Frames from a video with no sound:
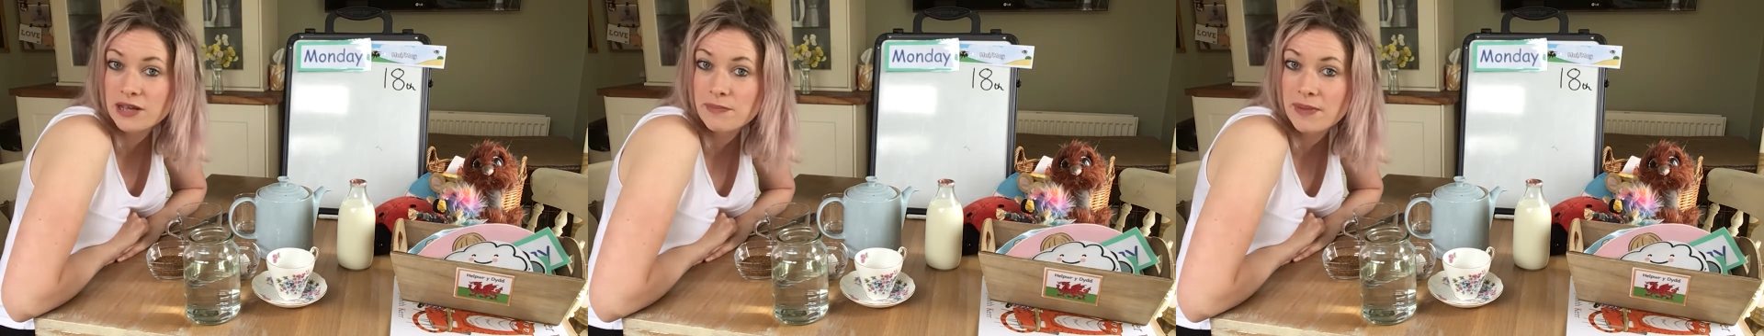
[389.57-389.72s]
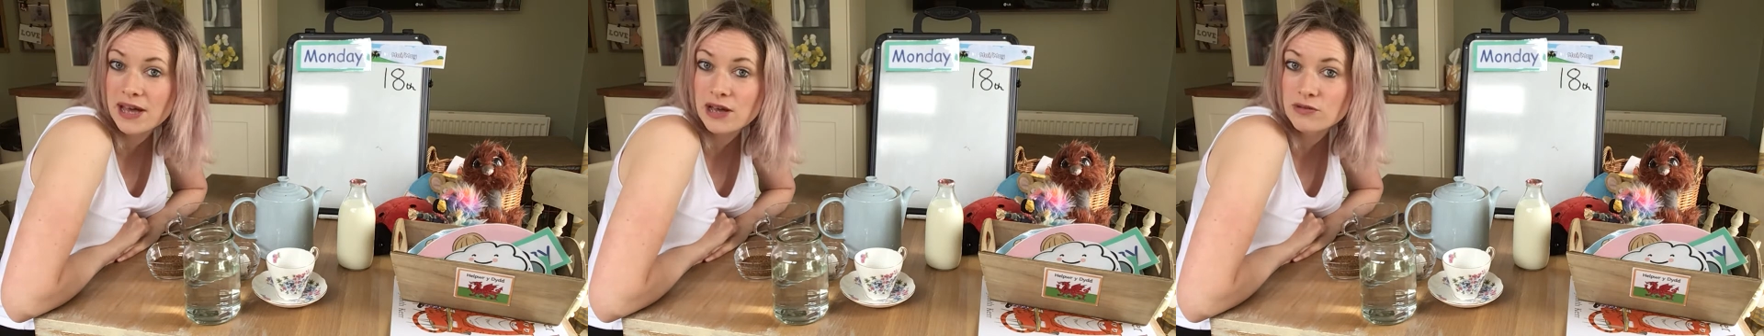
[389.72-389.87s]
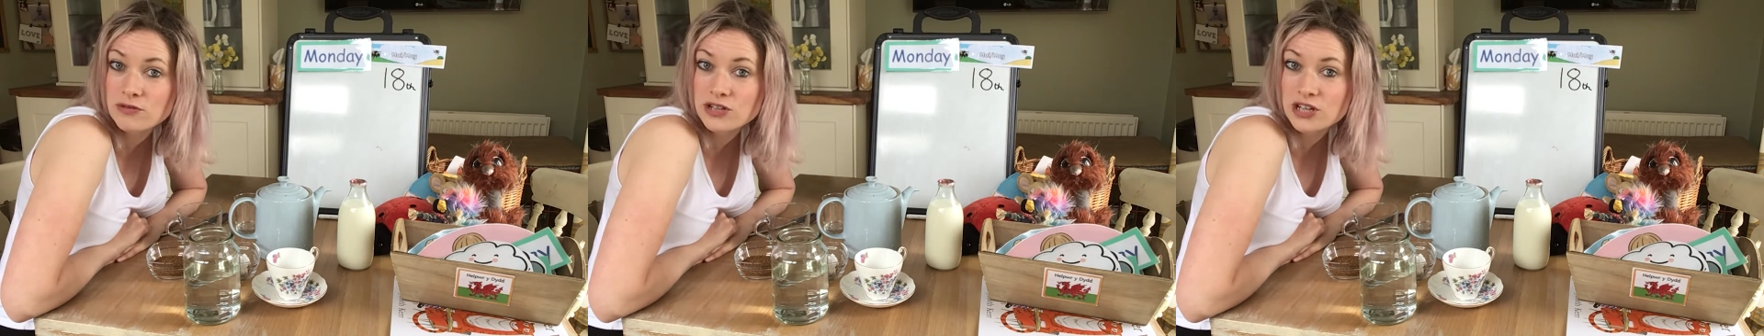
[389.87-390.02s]

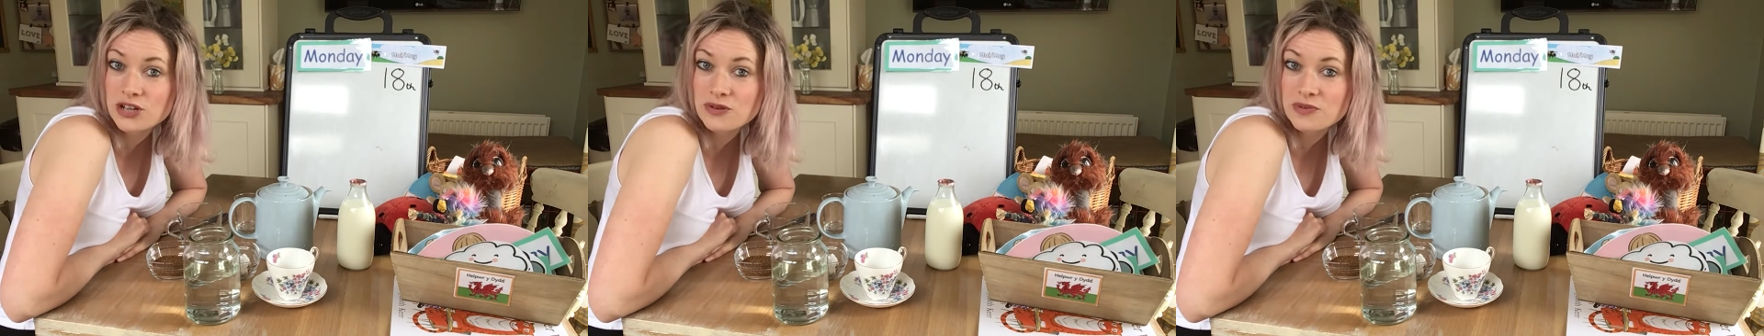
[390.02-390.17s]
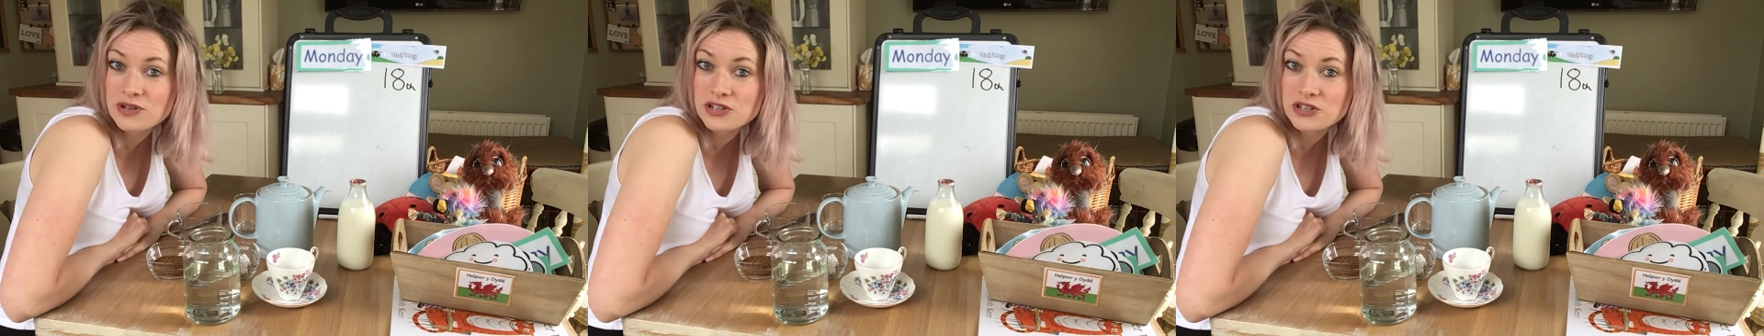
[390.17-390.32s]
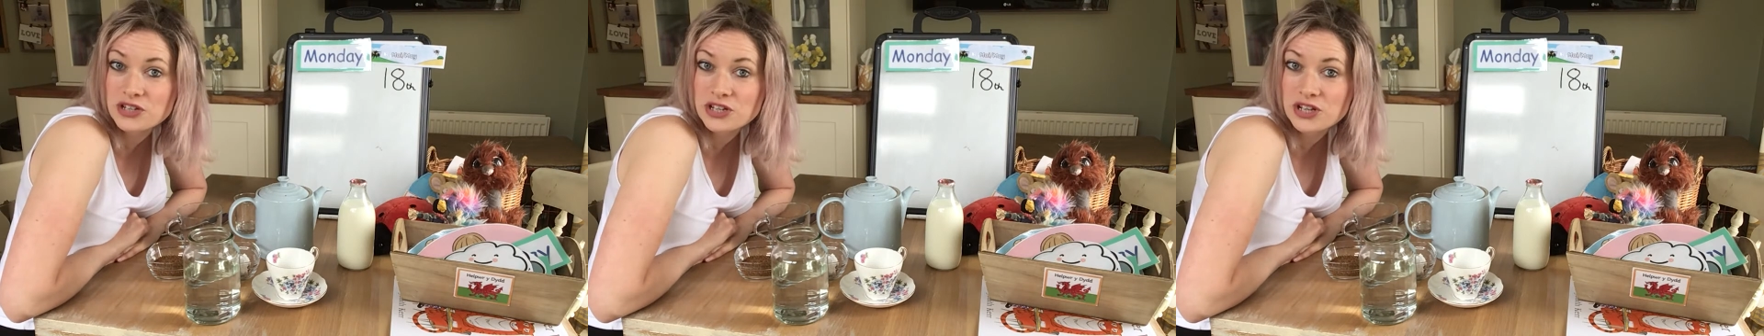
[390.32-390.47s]
powder you
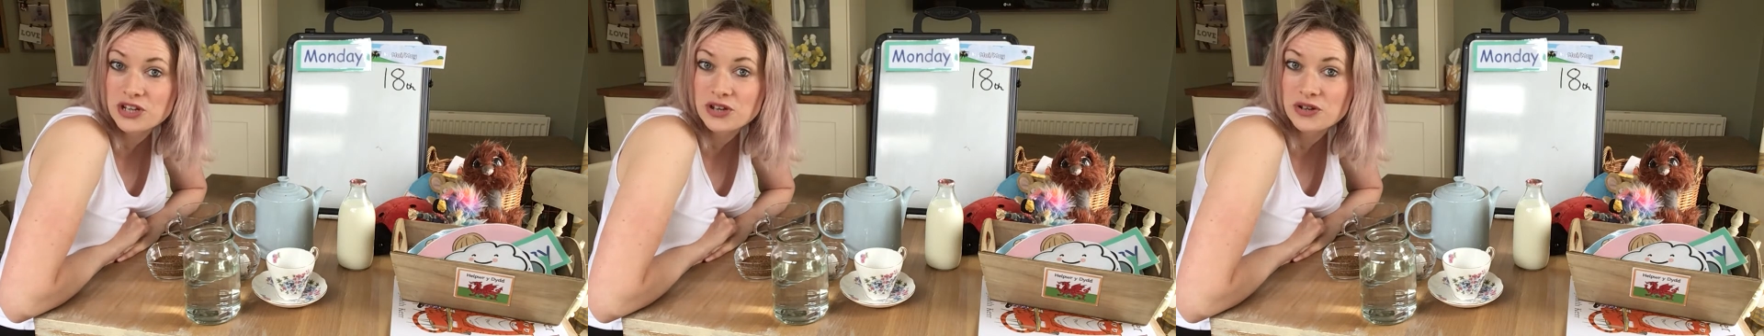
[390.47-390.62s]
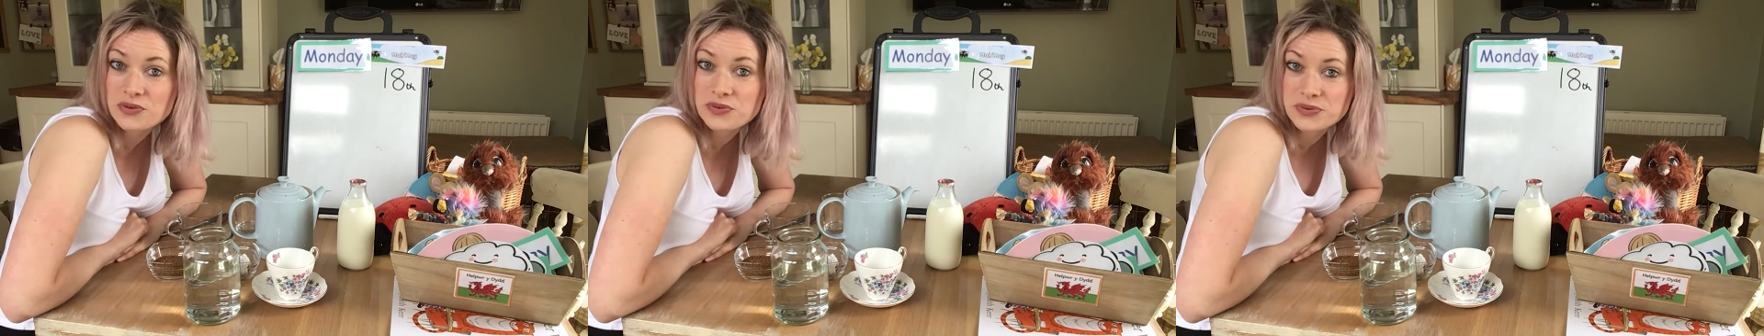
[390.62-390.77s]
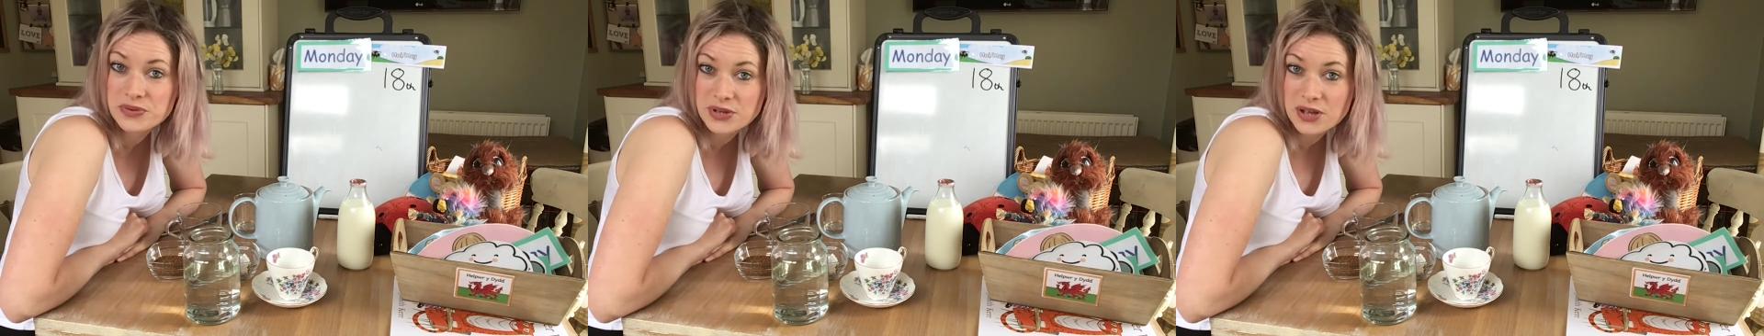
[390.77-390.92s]
want to
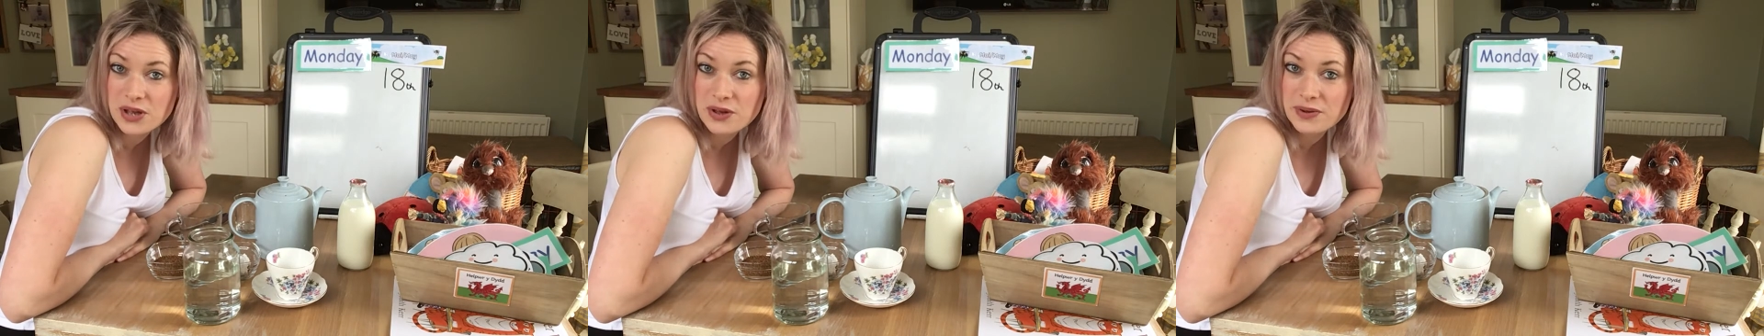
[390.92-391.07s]
use